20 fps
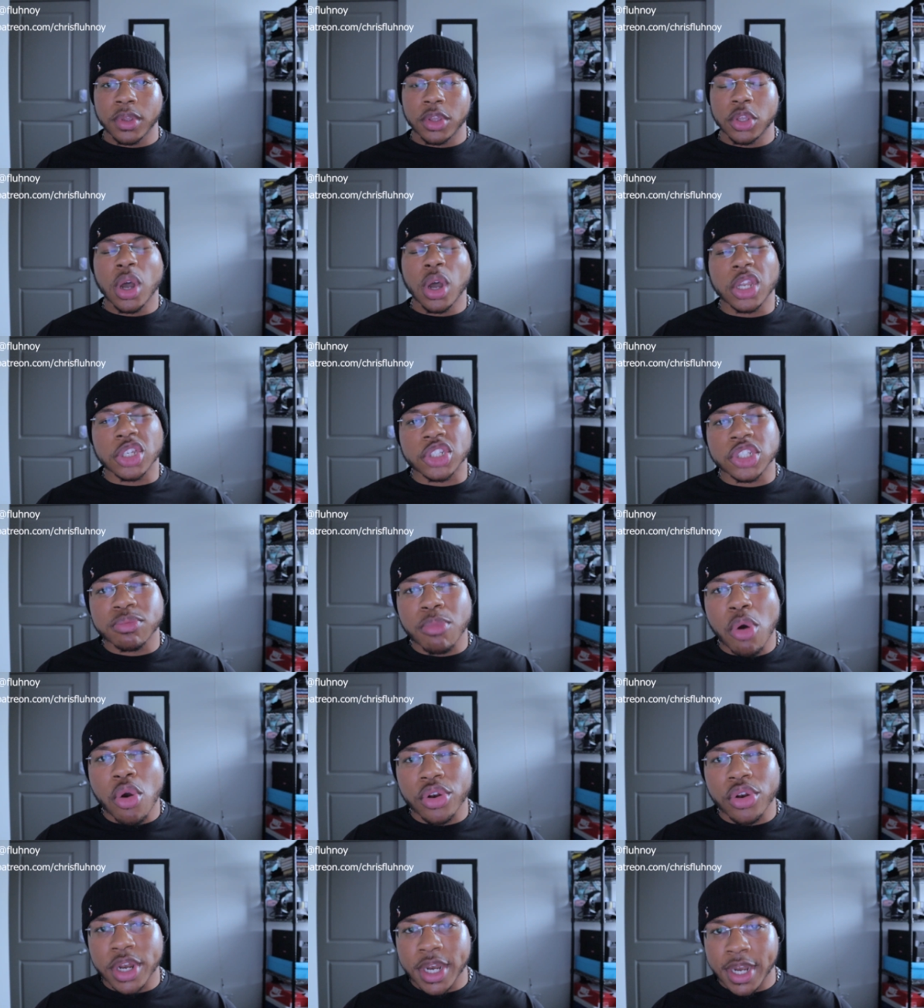Y'all are
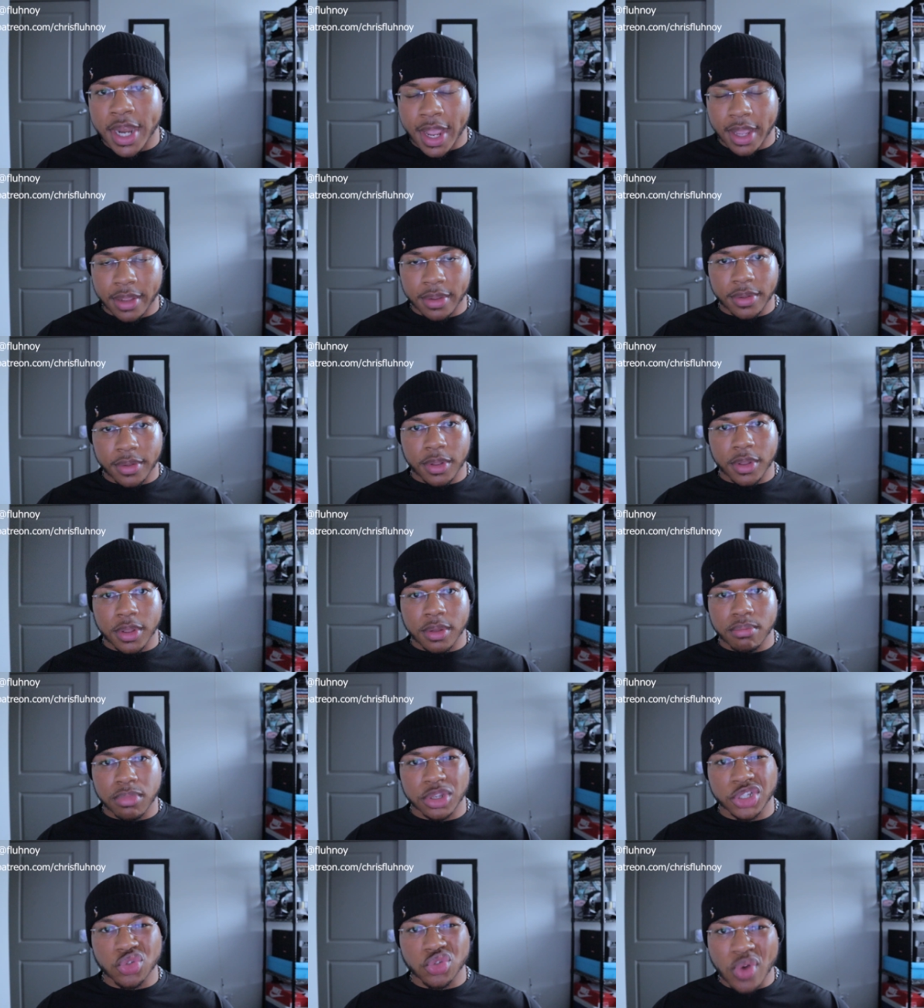smarter than that.
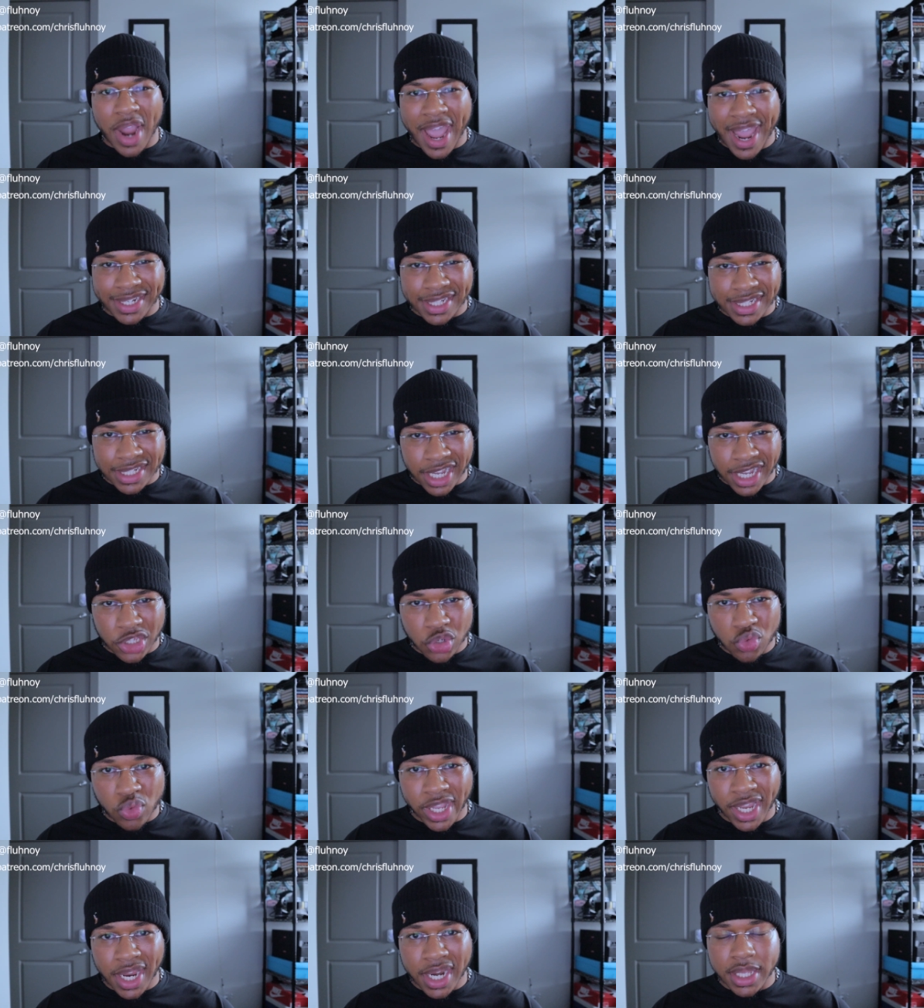But you acting like you
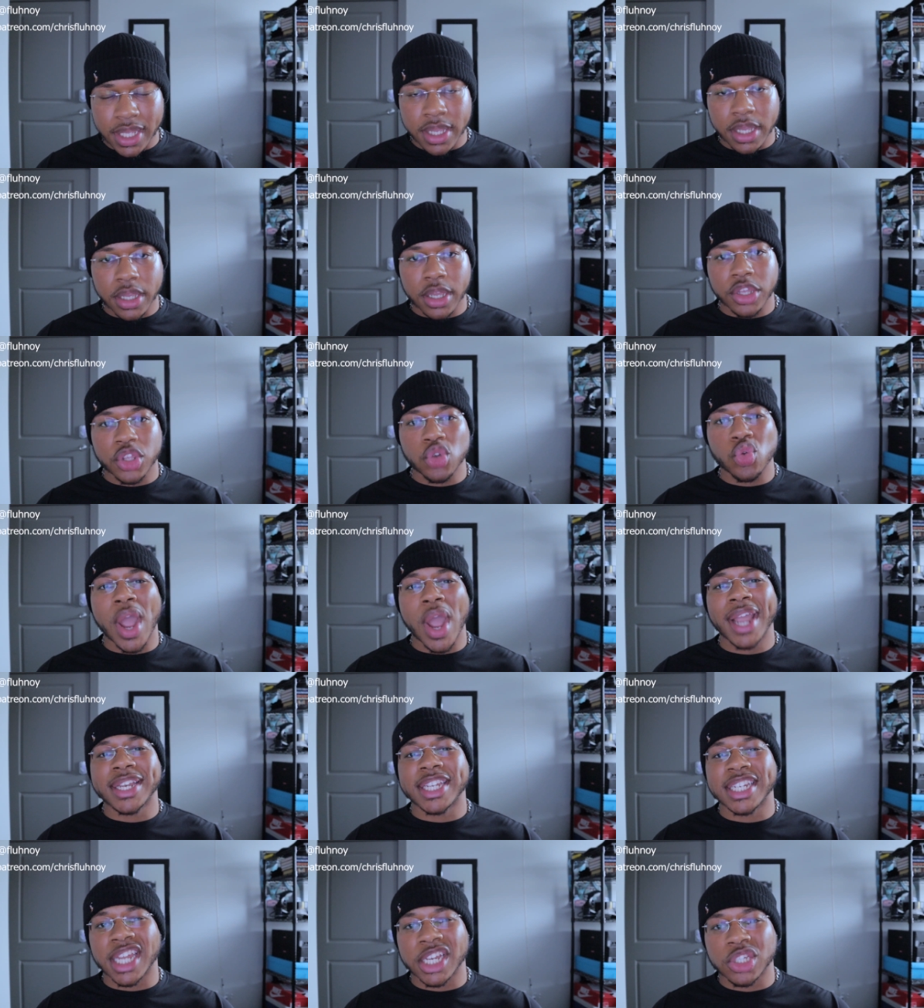an idiot. You
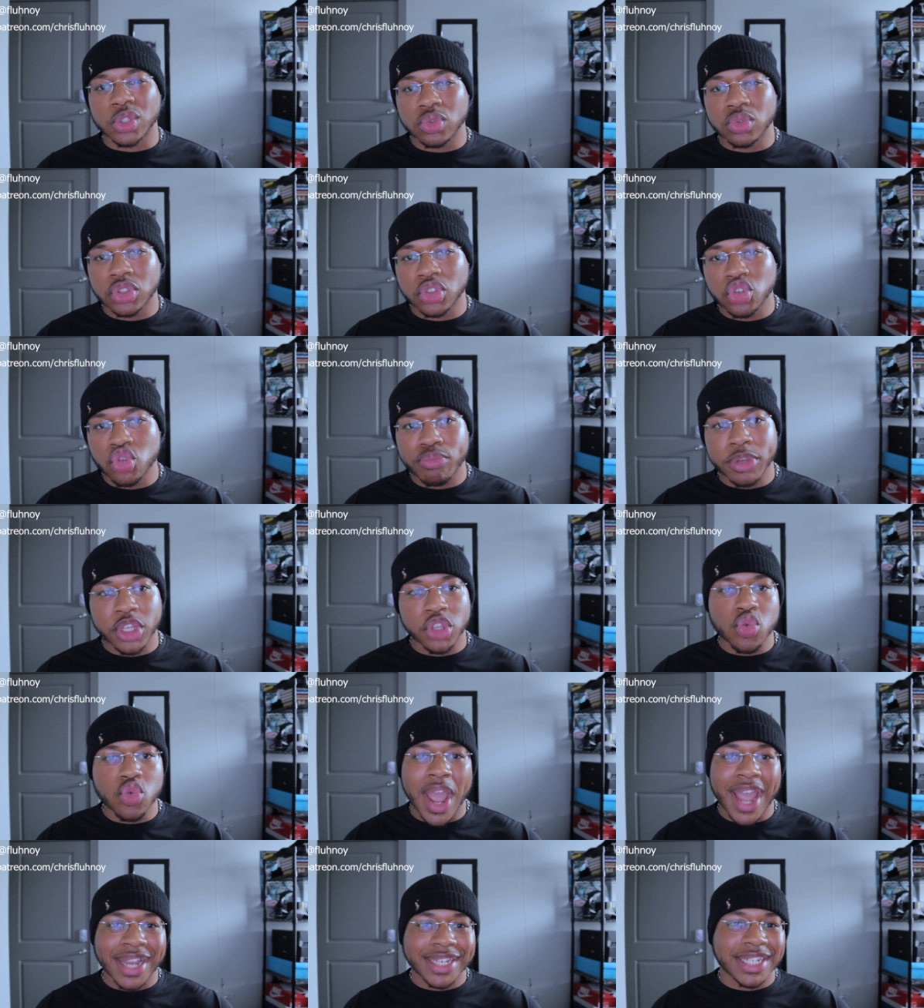acting like you stupid.
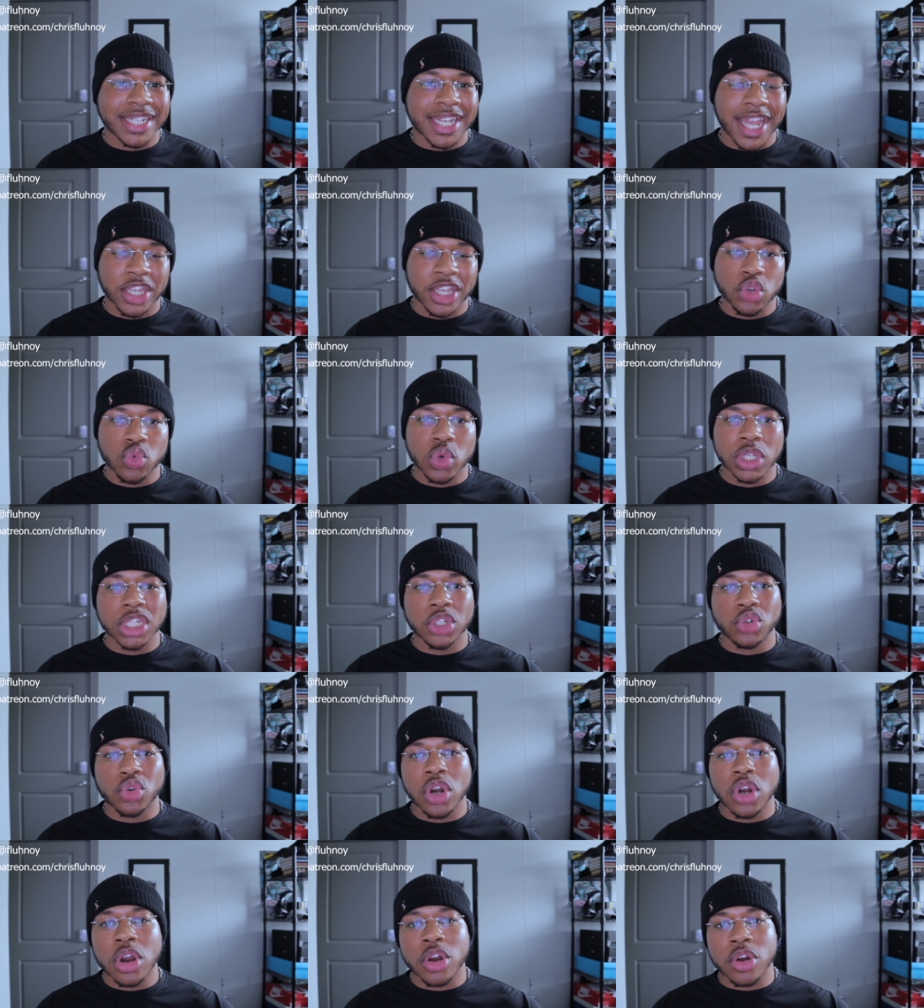You acting like you a
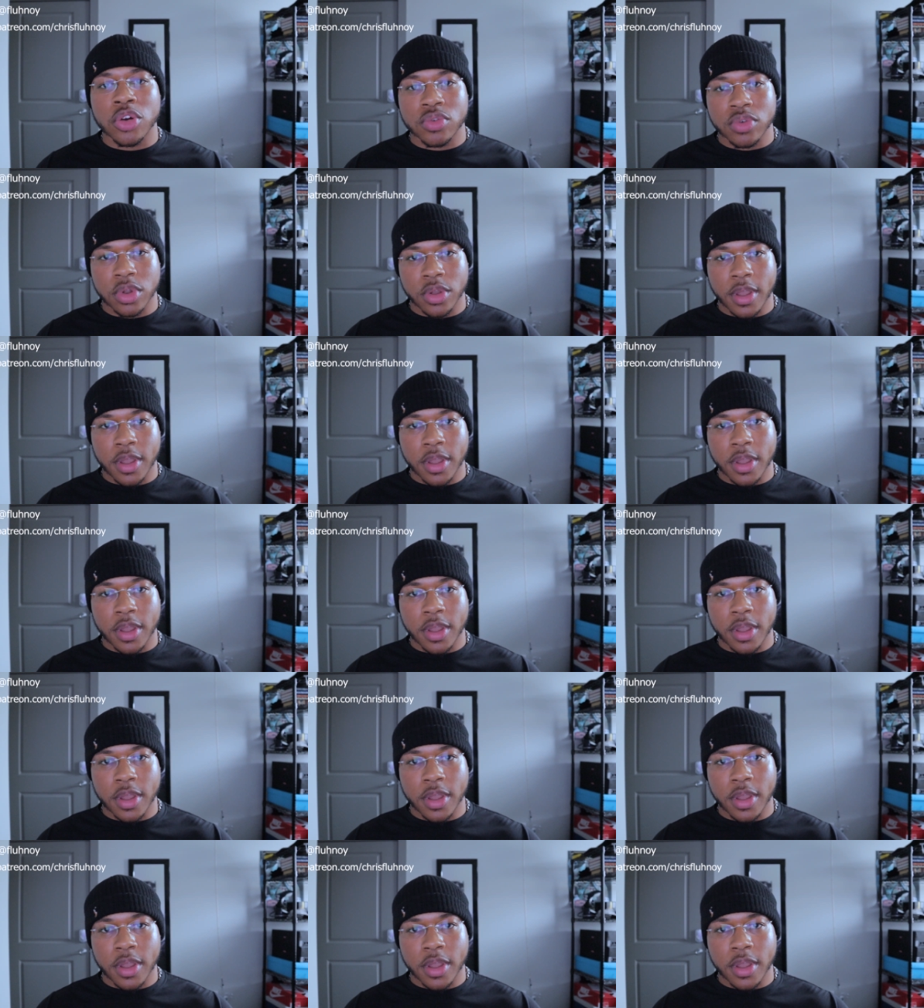little girl.